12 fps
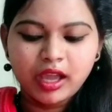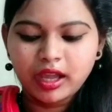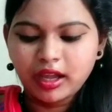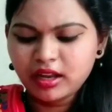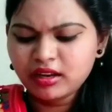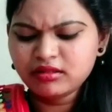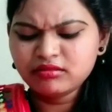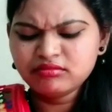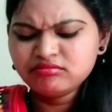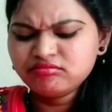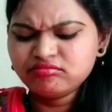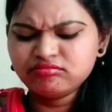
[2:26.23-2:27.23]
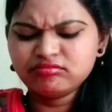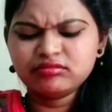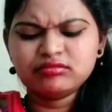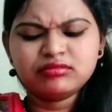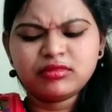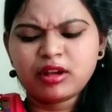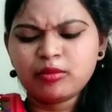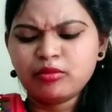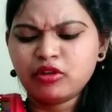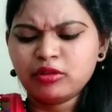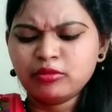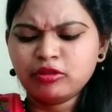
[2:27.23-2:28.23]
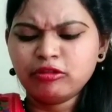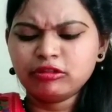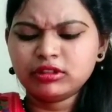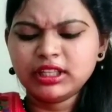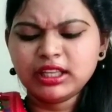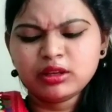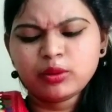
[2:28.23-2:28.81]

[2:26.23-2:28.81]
And more thing,